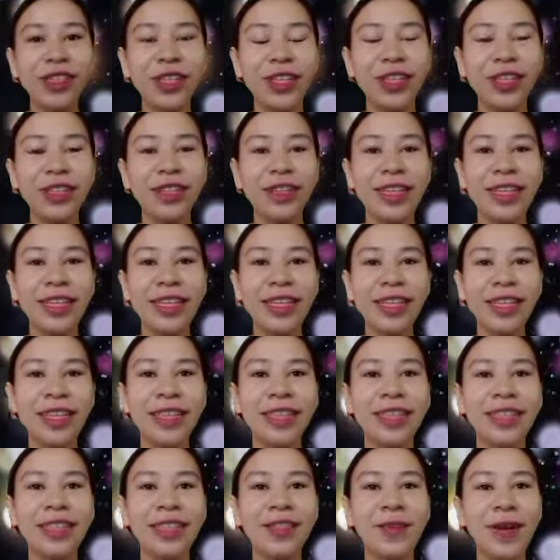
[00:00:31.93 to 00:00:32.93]
considering
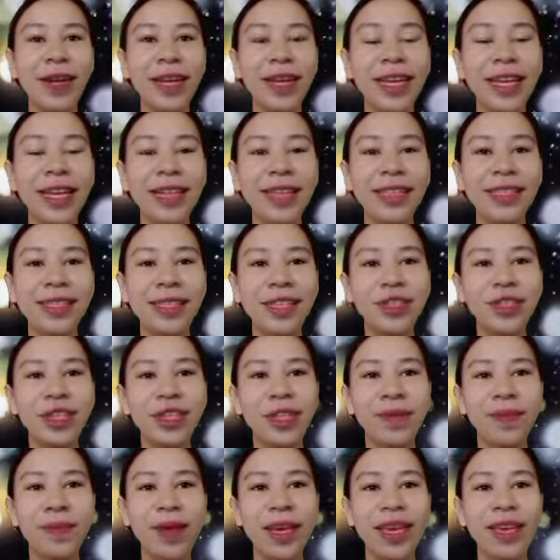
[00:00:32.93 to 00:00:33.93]
in grading
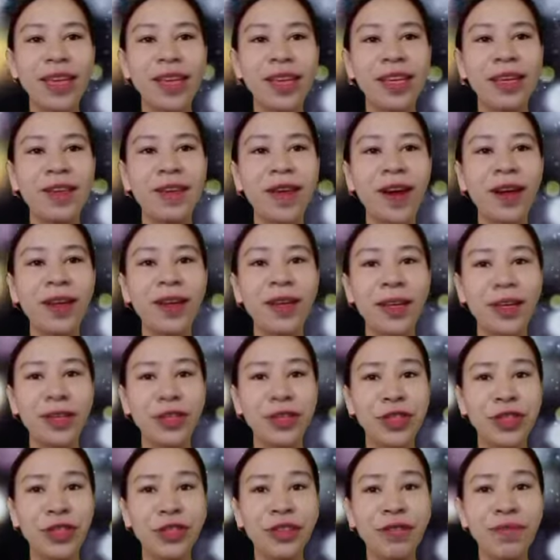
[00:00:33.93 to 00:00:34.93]
decision making are
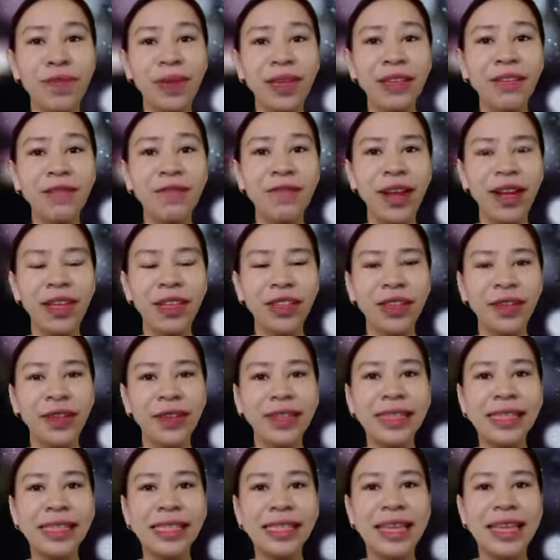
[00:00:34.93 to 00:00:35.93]
the achievement
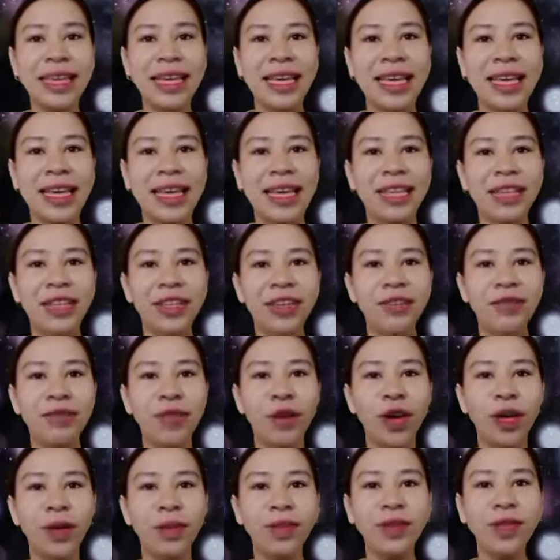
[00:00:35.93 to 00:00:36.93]
factors in the
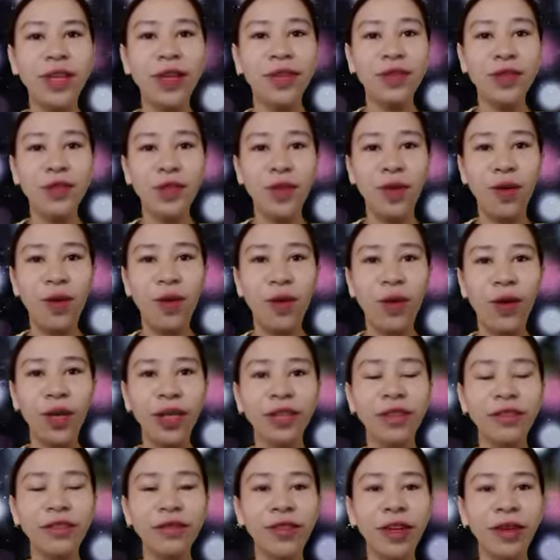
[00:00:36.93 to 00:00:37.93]
forms of
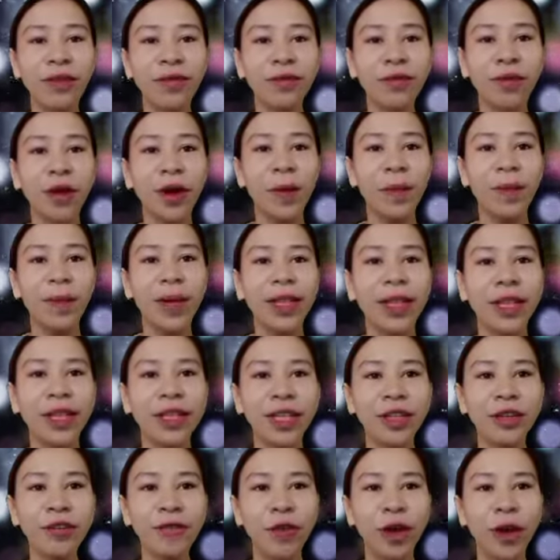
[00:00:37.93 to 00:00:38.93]
score from formal
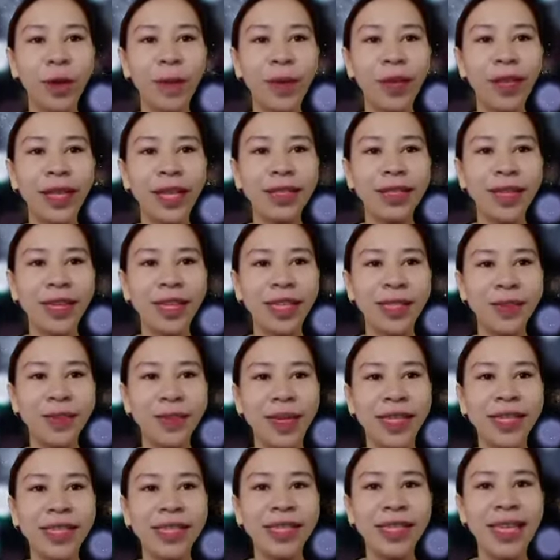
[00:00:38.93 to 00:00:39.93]
and informal
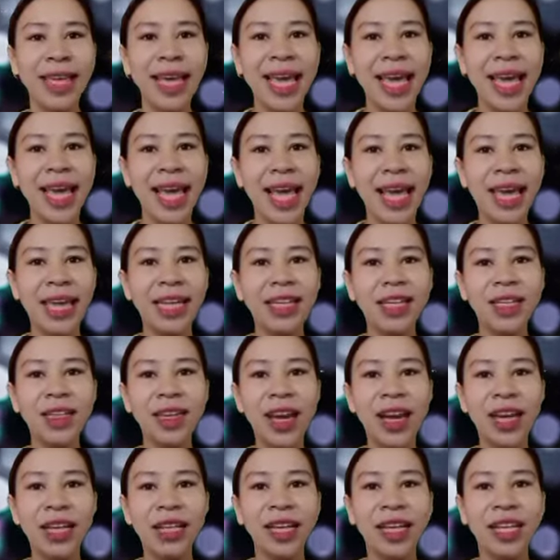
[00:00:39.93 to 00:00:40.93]
assessments and
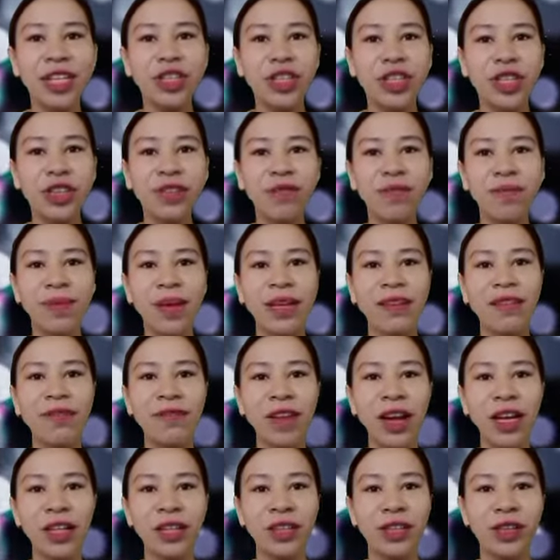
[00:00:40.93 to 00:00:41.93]
non-achievement
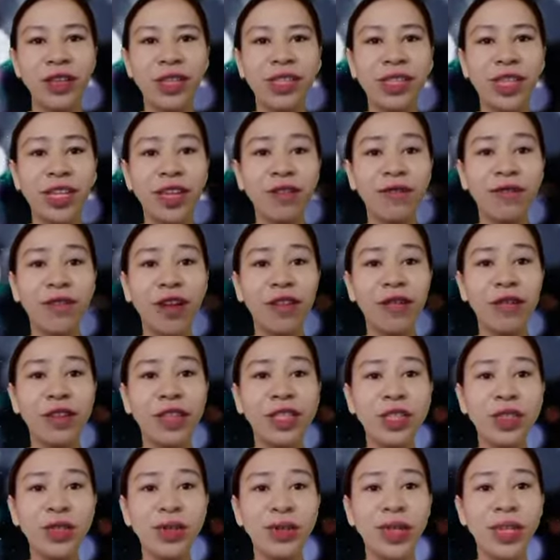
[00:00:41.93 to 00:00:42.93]
factors
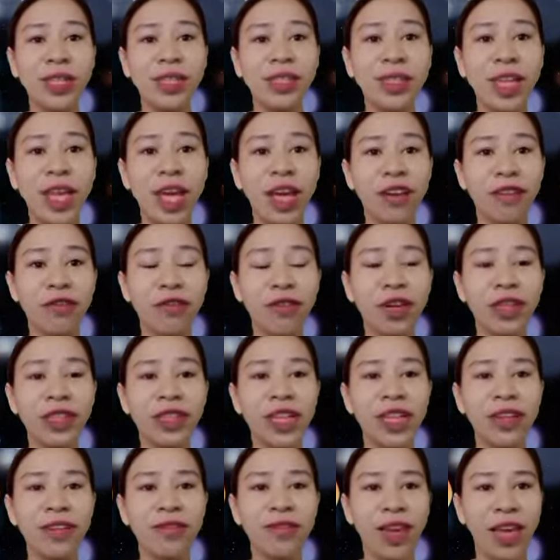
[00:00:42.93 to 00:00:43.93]
involving students'
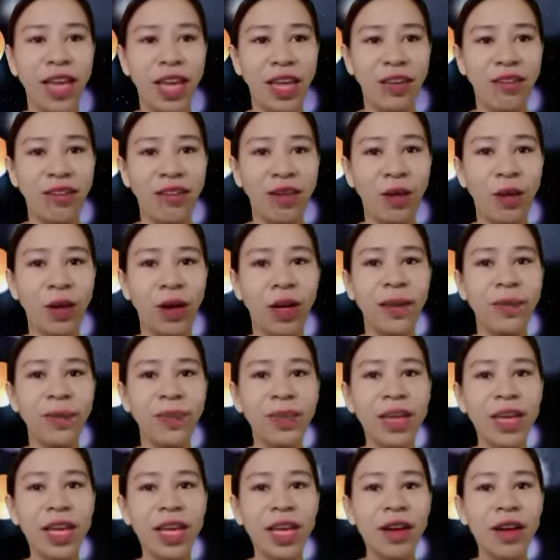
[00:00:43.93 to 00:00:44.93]
effort and behavior,
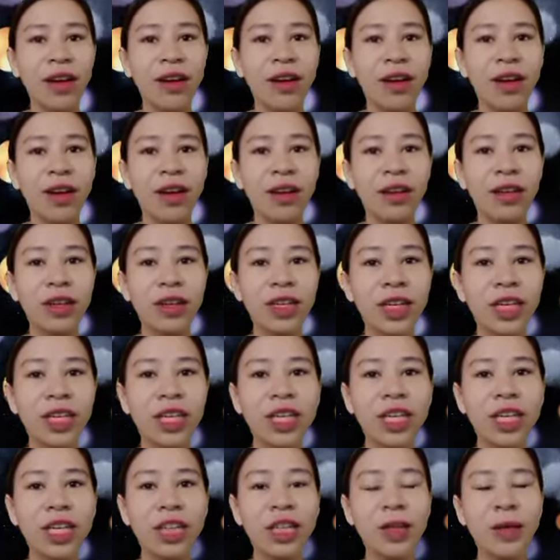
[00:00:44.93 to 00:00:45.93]

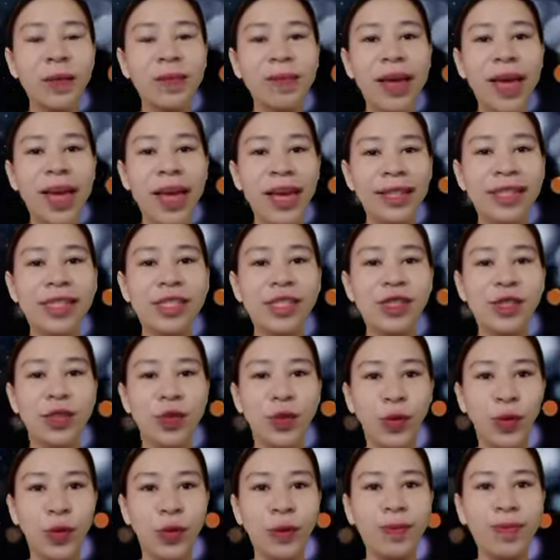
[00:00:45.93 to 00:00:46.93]
curriculum, and
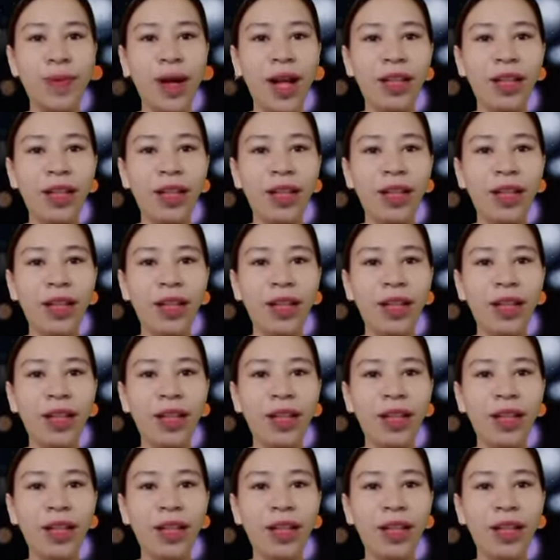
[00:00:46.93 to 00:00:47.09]
school